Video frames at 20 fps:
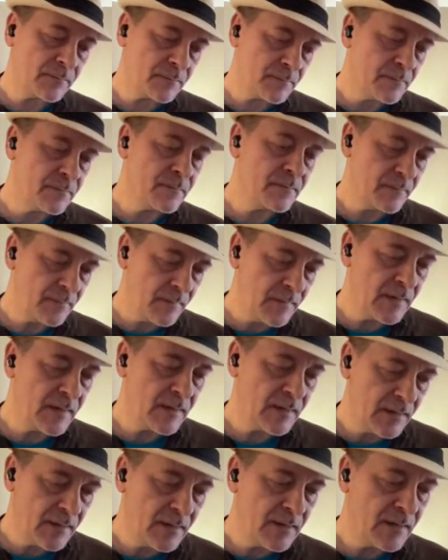you can add that
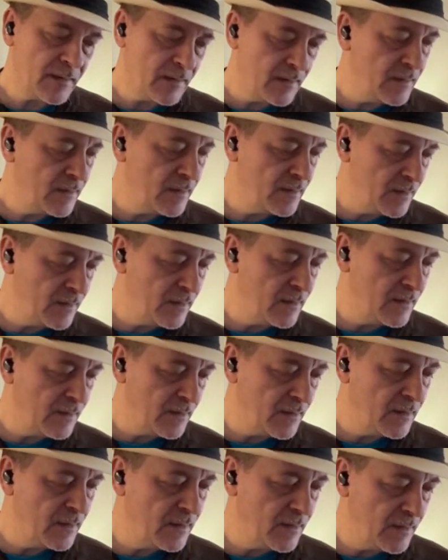together with other things
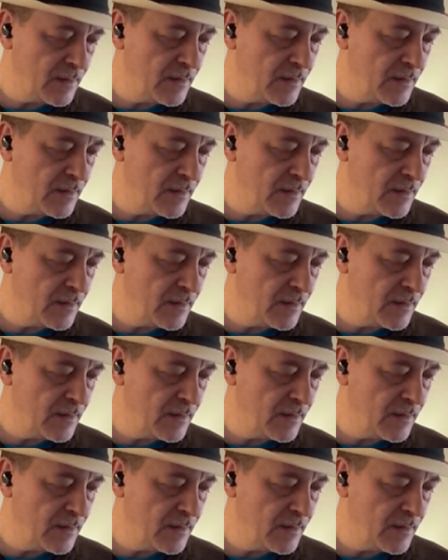later.